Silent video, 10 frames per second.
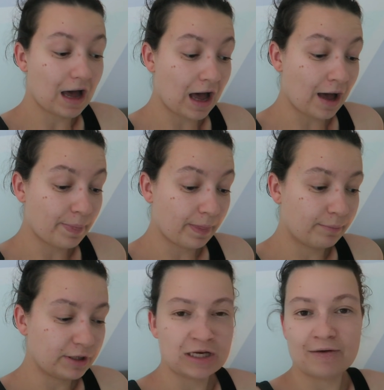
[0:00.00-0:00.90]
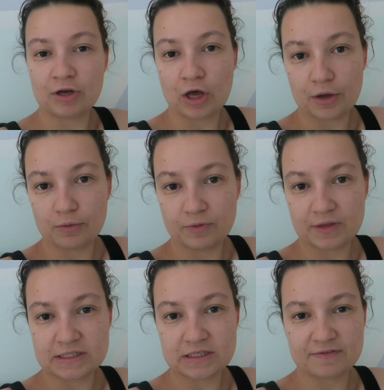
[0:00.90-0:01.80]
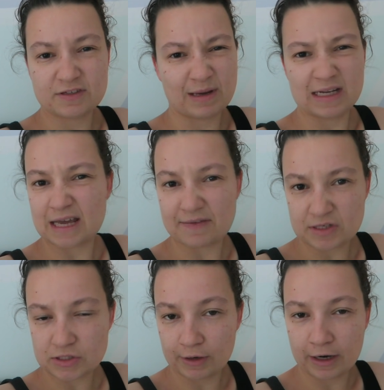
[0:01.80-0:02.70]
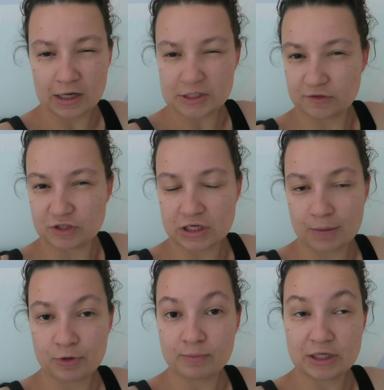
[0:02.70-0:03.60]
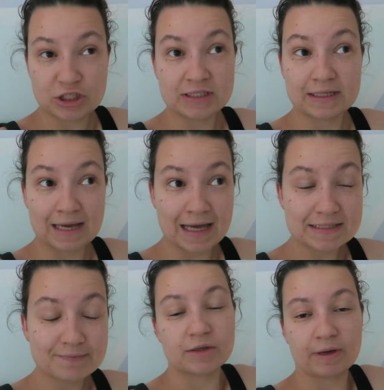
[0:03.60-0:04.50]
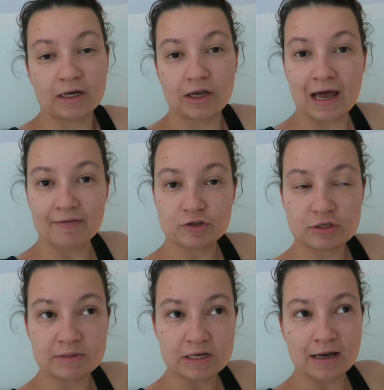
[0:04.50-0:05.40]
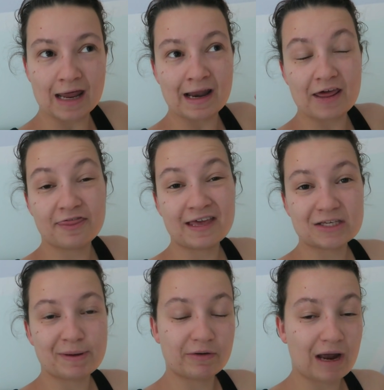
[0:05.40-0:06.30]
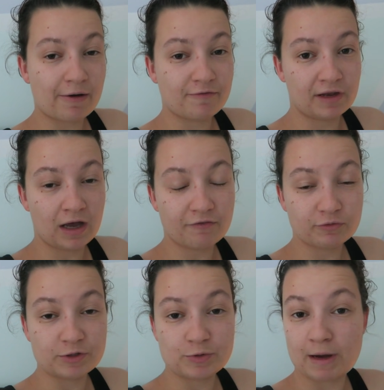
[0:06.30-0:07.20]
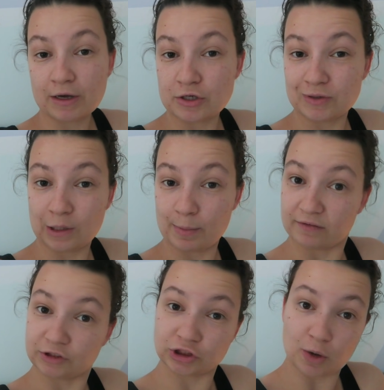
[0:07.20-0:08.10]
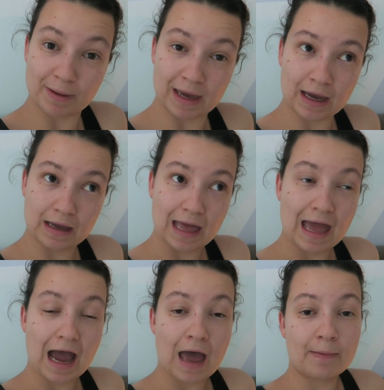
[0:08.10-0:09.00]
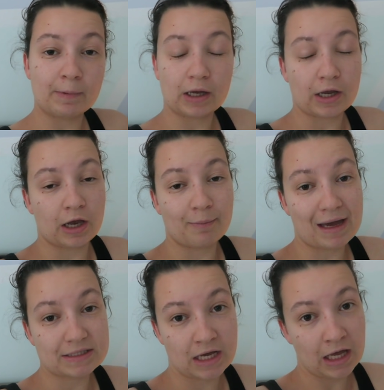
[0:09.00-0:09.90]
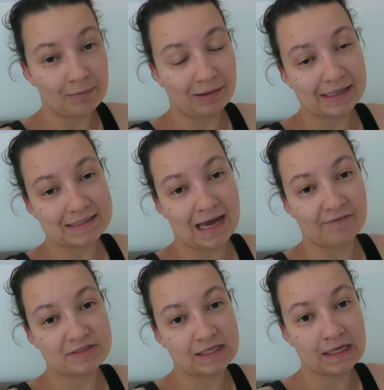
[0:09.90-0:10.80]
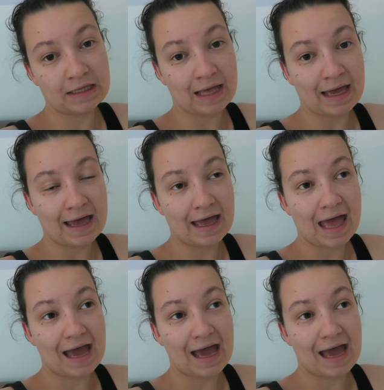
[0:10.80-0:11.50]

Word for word: Um, but you never know with this stuff, so better safe than sorry. I asked her if she'd come with me and she said yes. So we're gonna go and have the treatment done and I think depending on how I feel afterwards, we might go and do a little bit of shopping and then we're gonna go back to her place to have tea there